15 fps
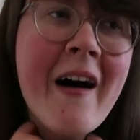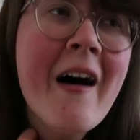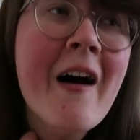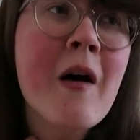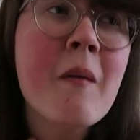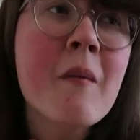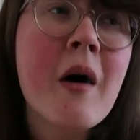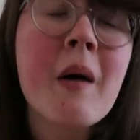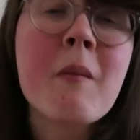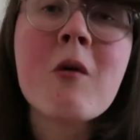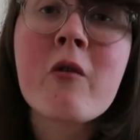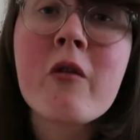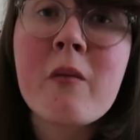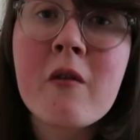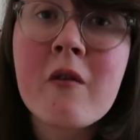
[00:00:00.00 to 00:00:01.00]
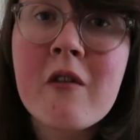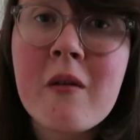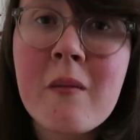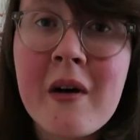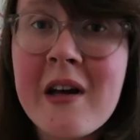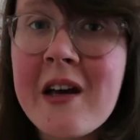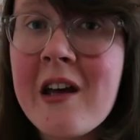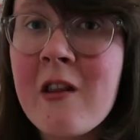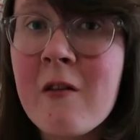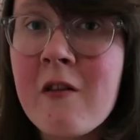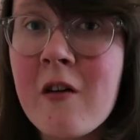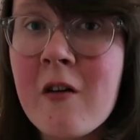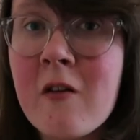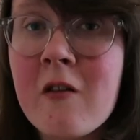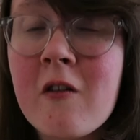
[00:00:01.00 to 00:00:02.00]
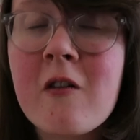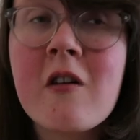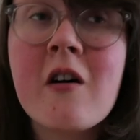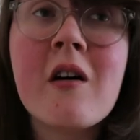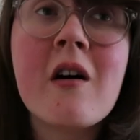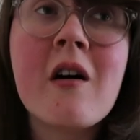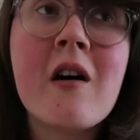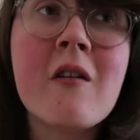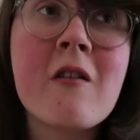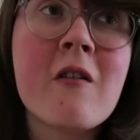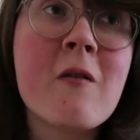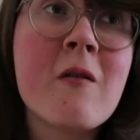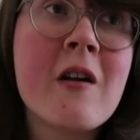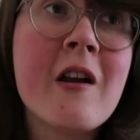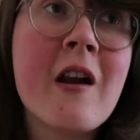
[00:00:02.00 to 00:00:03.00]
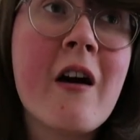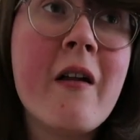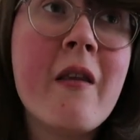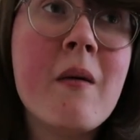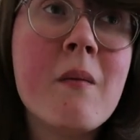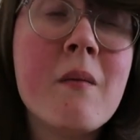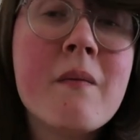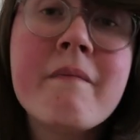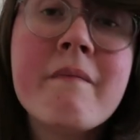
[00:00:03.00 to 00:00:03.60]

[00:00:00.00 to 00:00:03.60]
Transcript: Um, I'm not sponsored by either of those, I just really like them.